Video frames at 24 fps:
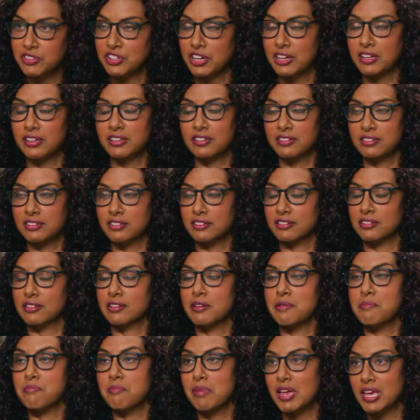Bev Jenkins is
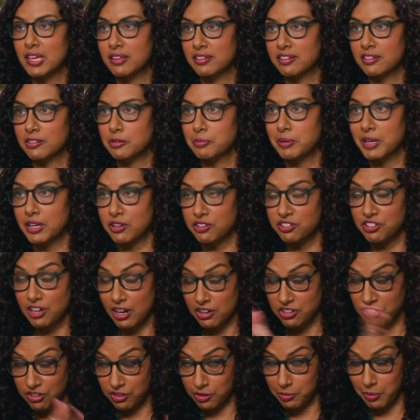an amazing speaker.
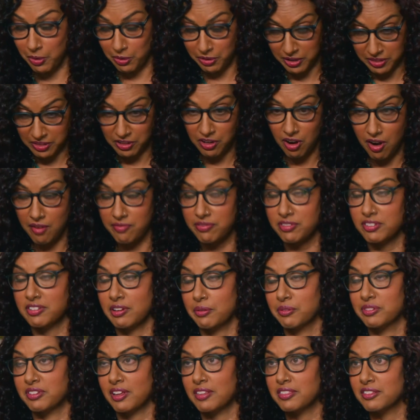She actually spoke at the
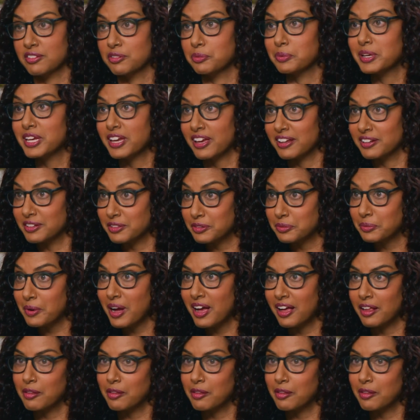conference I was at this weekend as